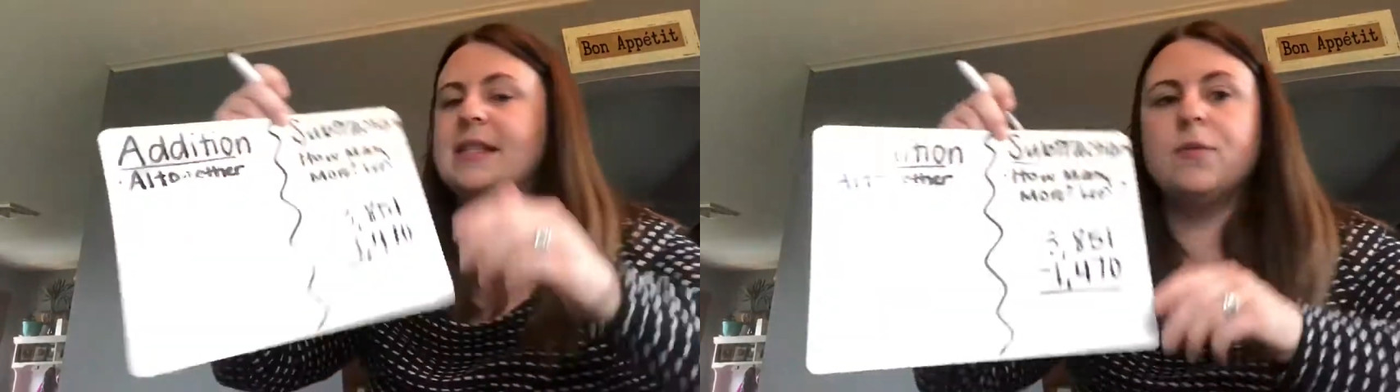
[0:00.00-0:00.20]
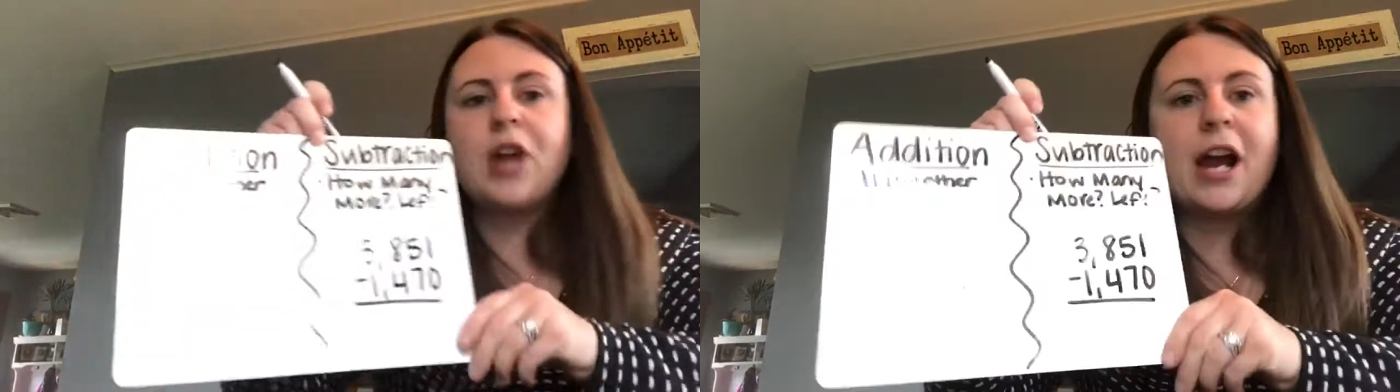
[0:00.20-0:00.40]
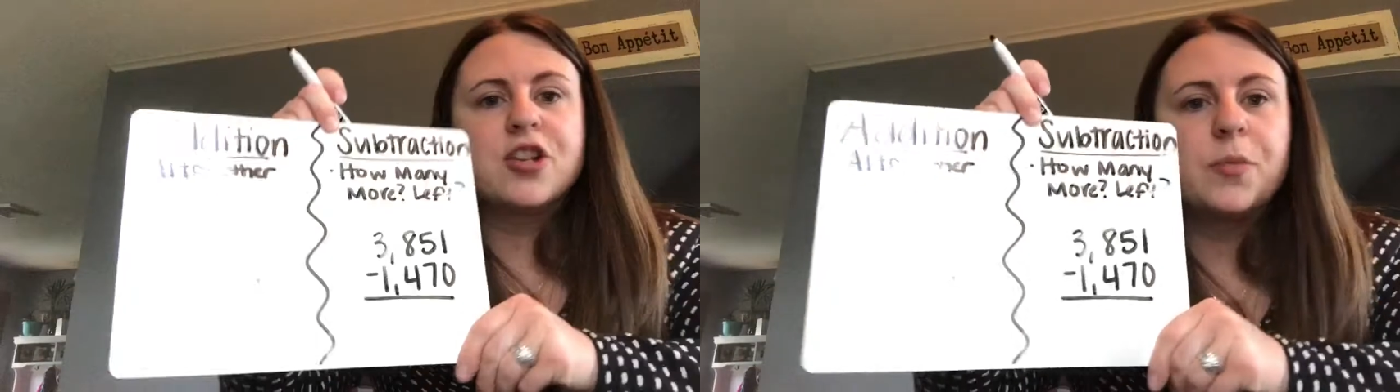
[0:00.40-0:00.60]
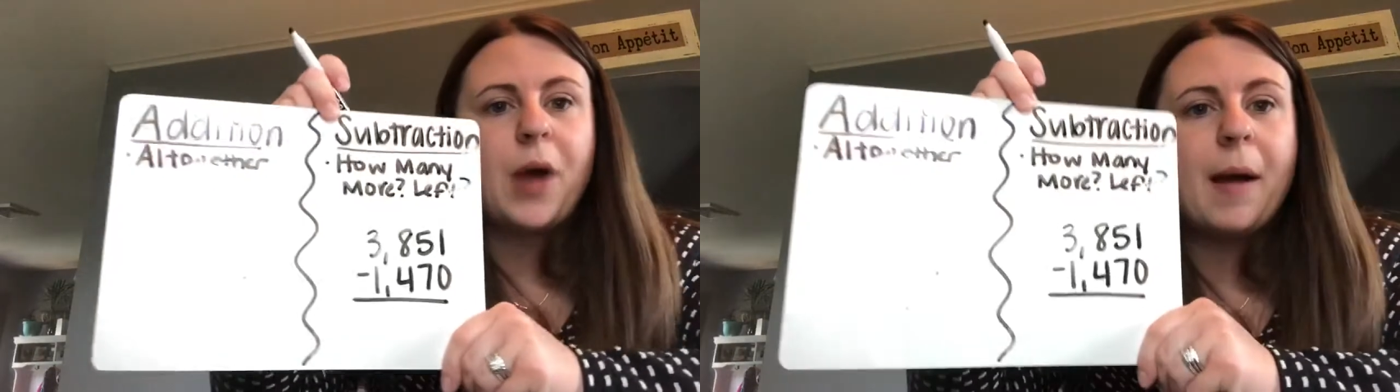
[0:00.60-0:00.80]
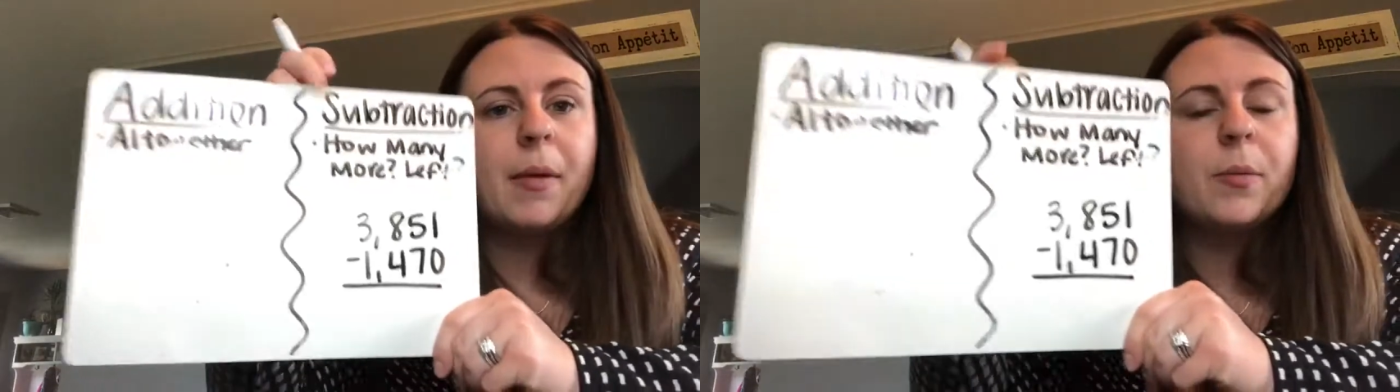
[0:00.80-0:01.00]
subtraction
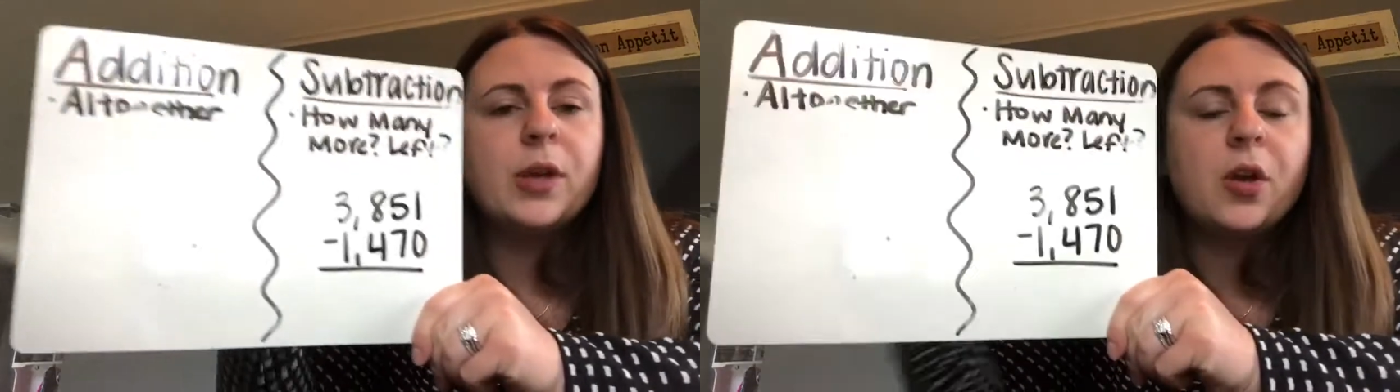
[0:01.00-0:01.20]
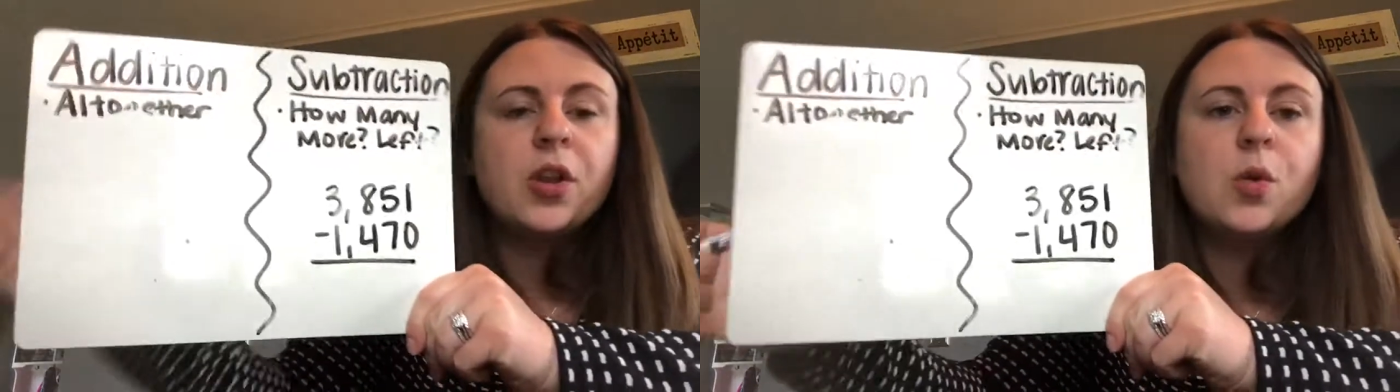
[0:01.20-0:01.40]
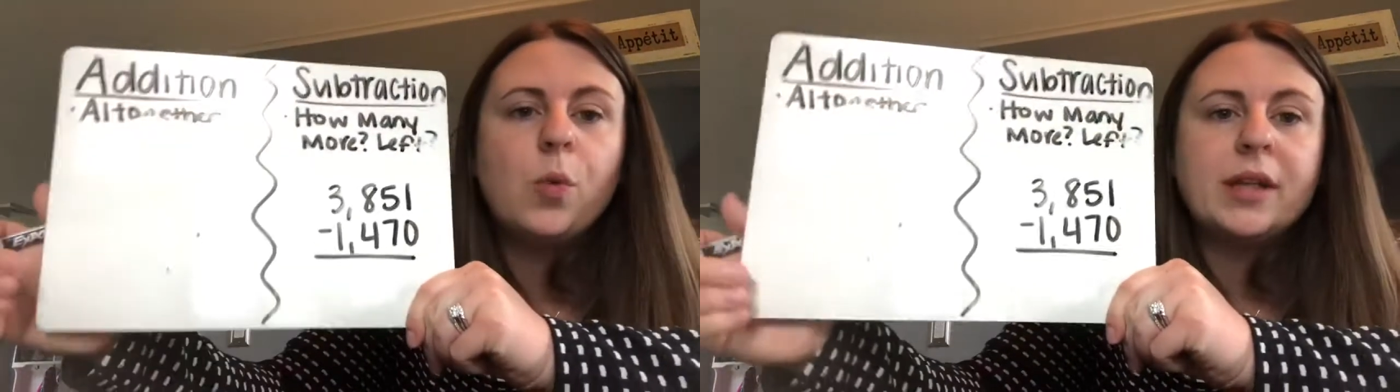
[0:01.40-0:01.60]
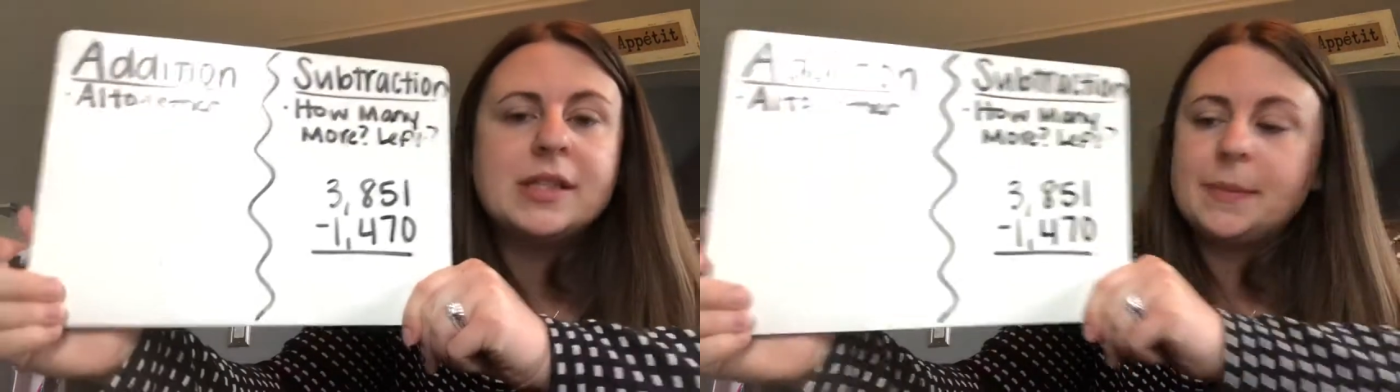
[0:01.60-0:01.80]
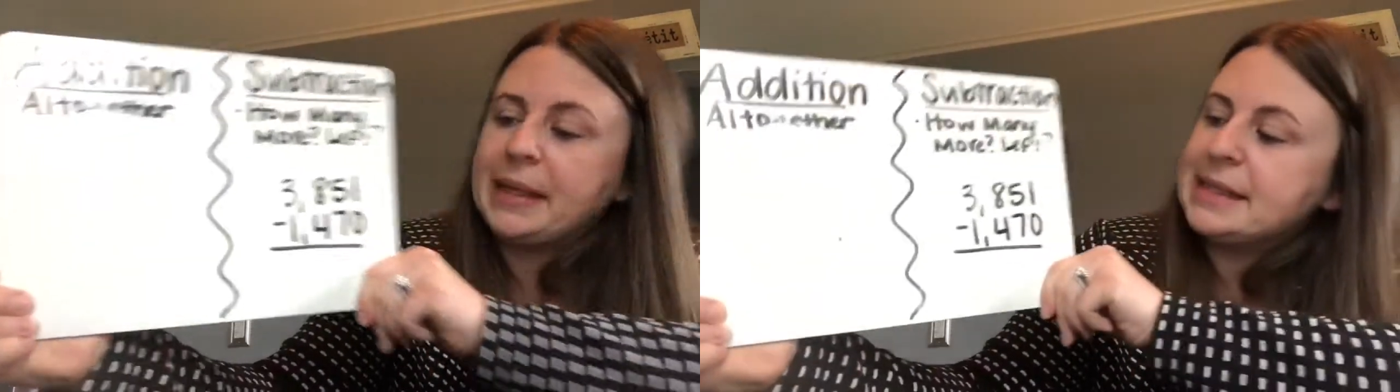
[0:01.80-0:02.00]
problem, we go to the
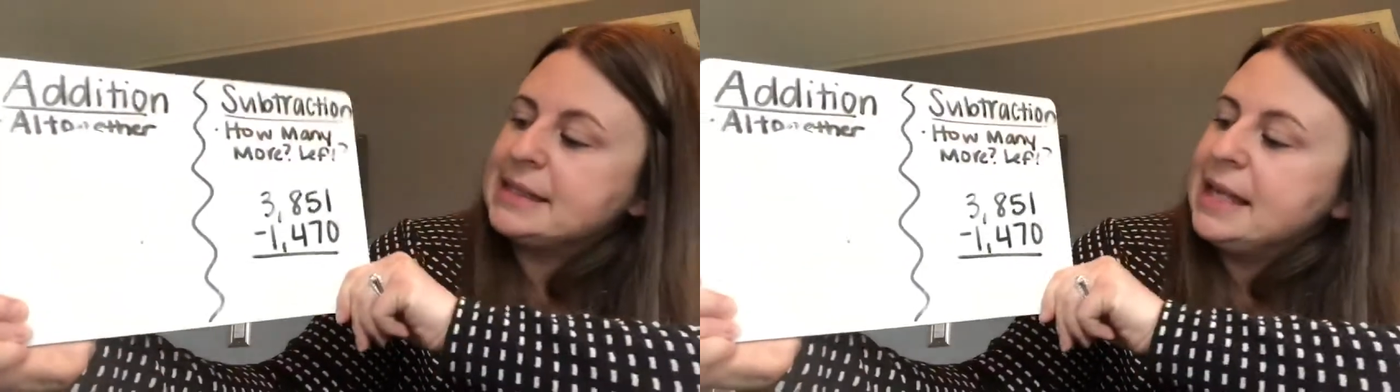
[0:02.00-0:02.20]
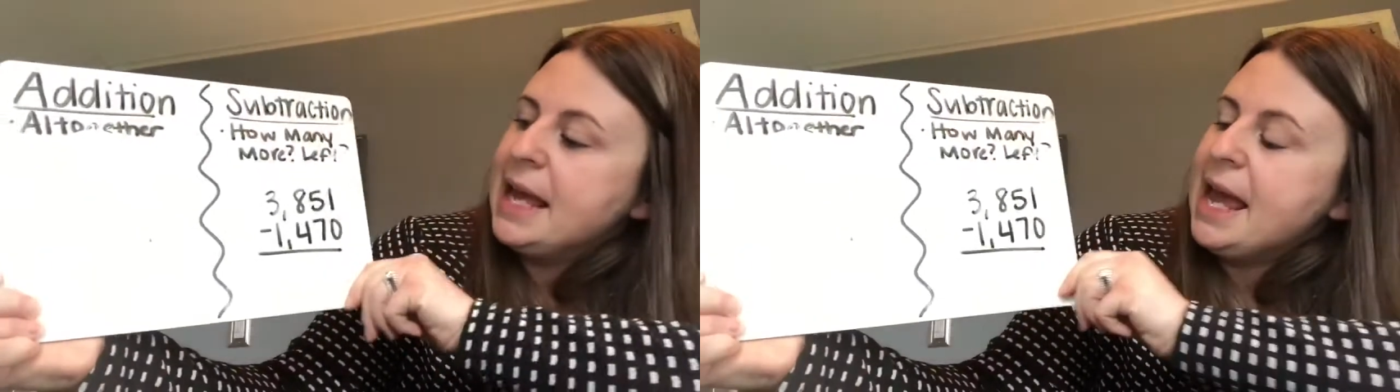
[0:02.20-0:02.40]
ones place